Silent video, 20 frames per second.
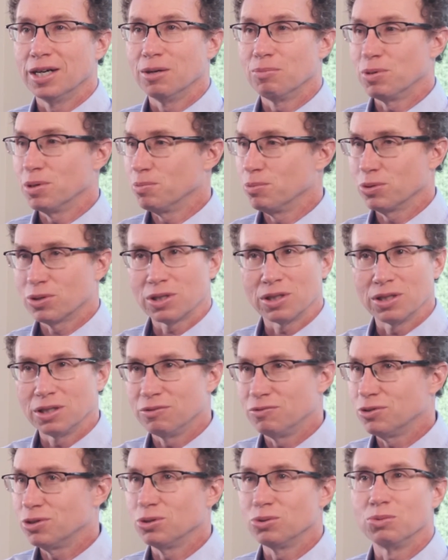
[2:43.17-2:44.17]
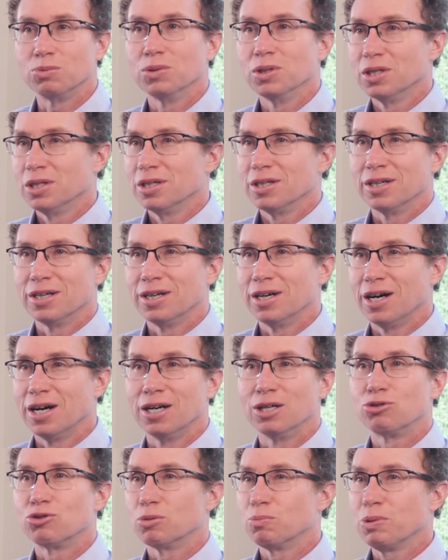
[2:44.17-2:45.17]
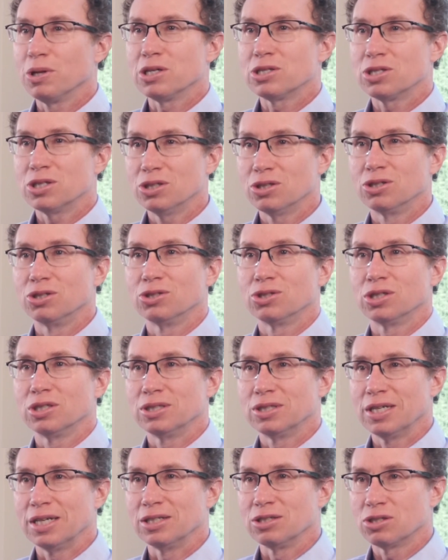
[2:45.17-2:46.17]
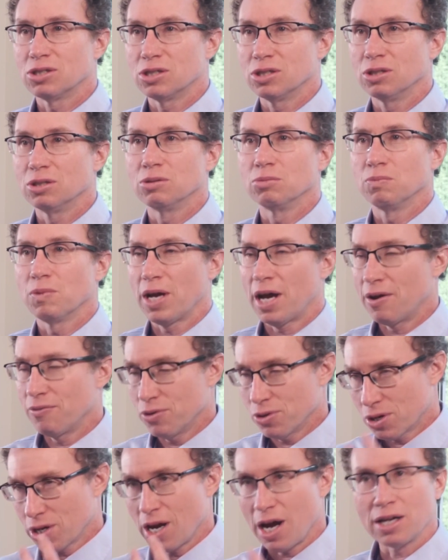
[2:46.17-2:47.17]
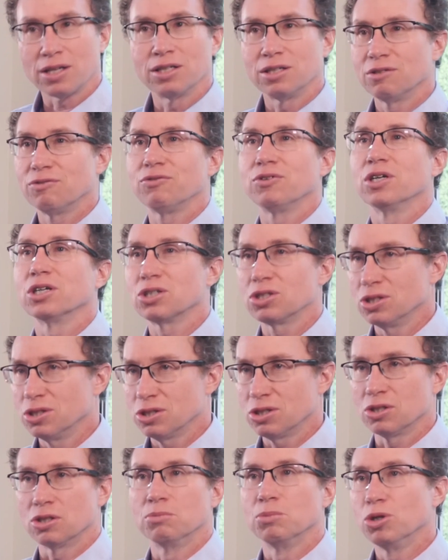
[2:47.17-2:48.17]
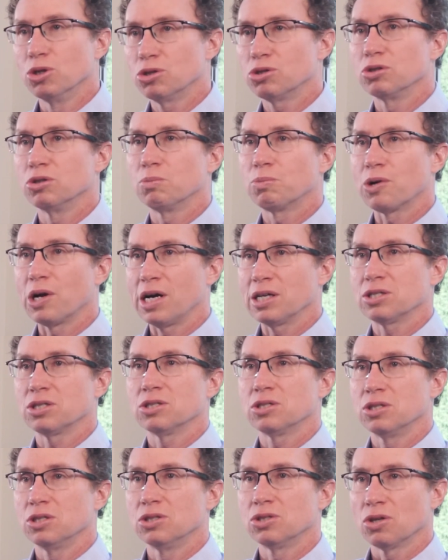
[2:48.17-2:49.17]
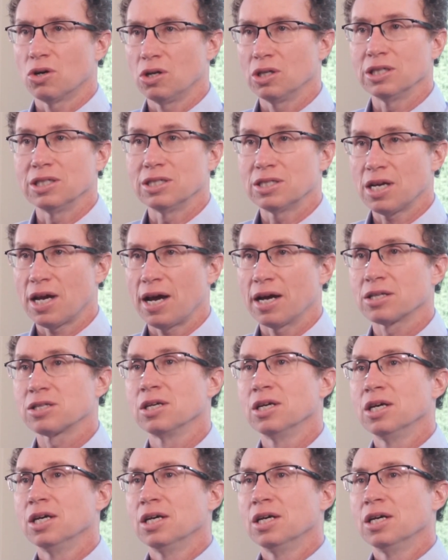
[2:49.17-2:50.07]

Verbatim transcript: people can live to 100 plus years and still have their cognitive functions, their emotional processes all intact.